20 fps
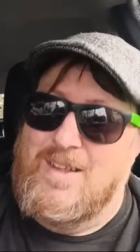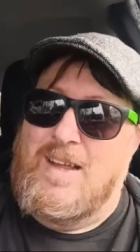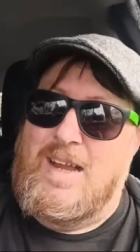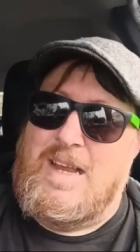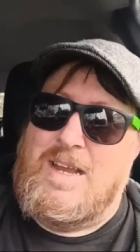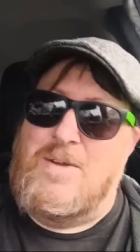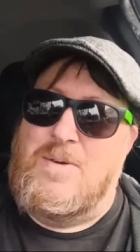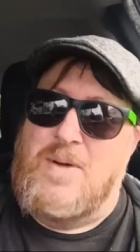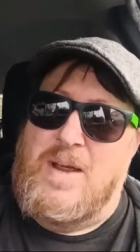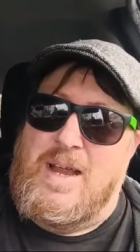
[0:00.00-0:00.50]

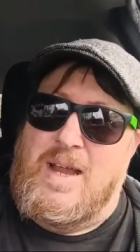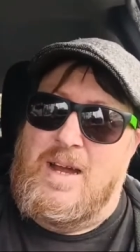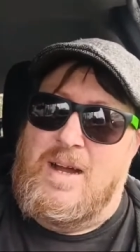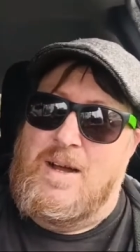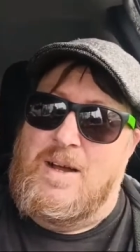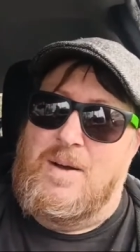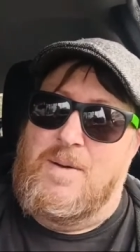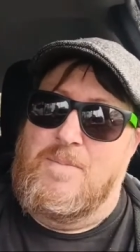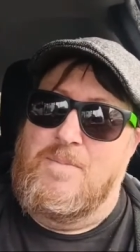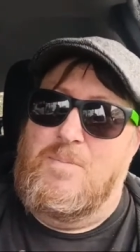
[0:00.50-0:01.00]
Anyway,
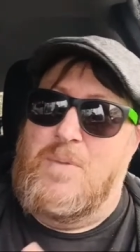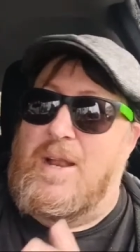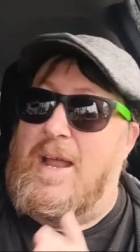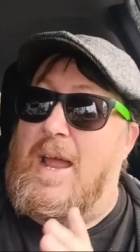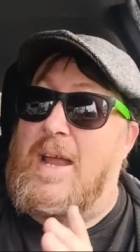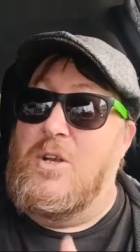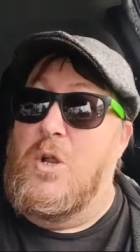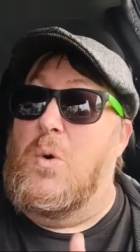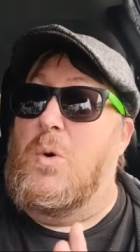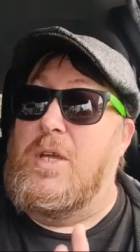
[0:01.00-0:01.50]
um, but
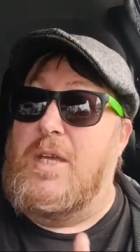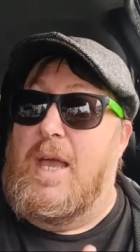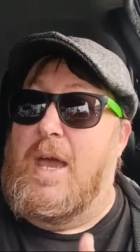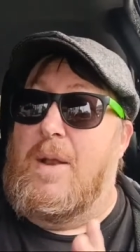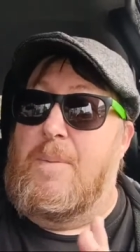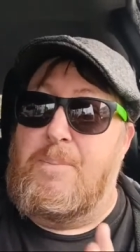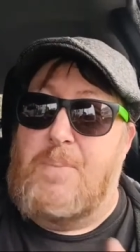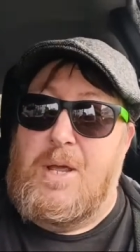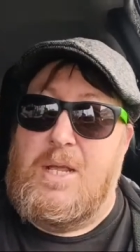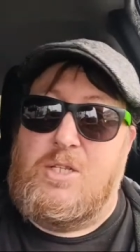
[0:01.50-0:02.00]
I know he
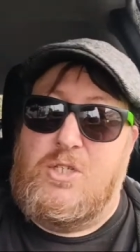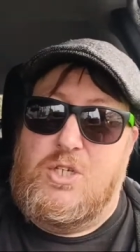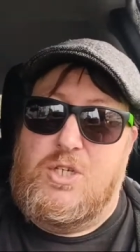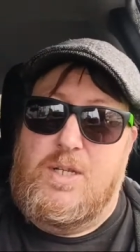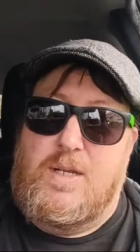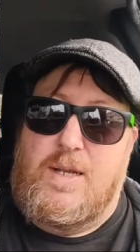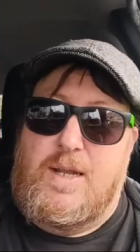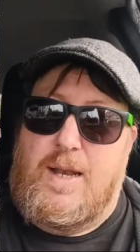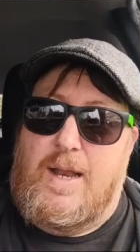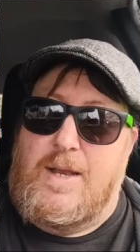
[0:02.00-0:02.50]
had a
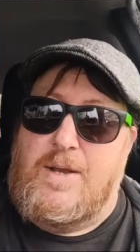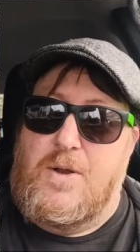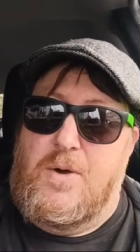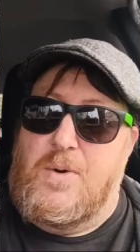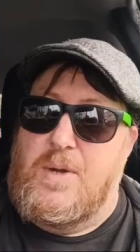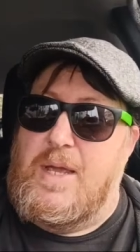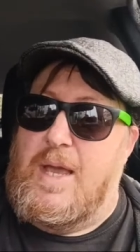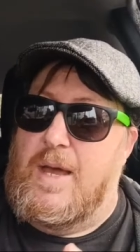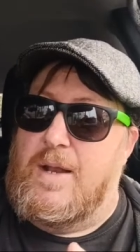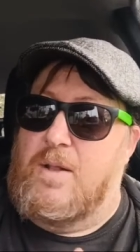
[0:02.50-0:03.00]
pension and I
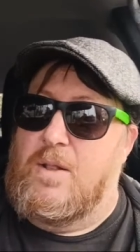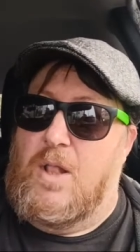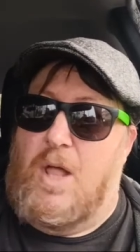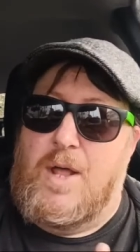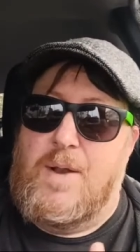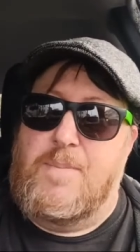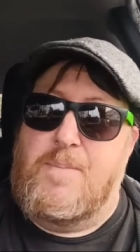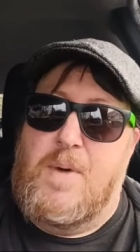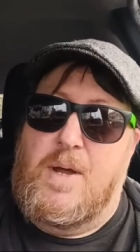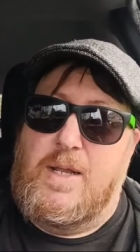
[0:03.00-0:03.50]
know he had a
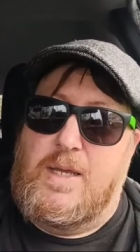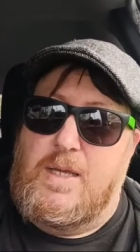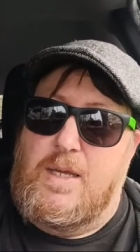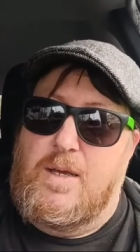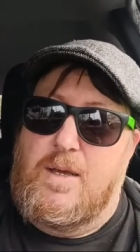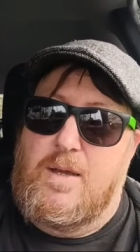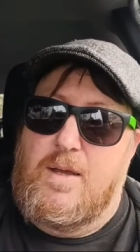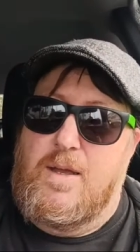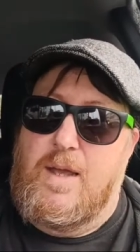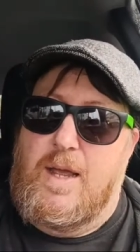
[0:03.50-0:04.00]
lot of
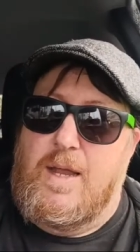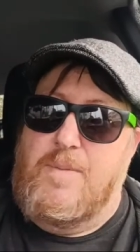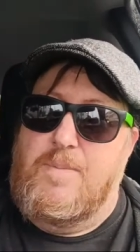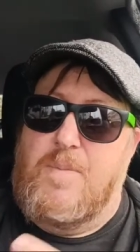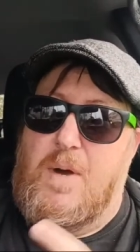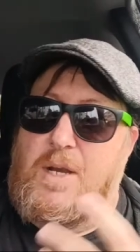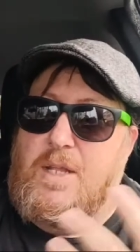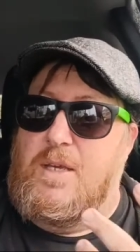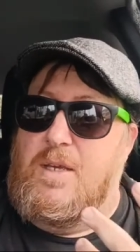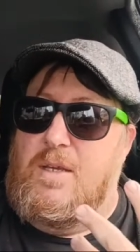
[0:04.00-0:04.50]
money and
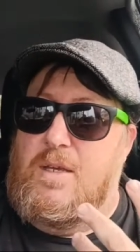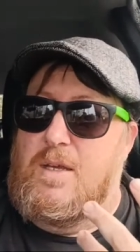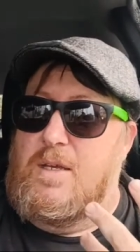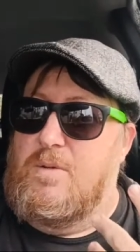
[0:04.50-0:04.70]
money.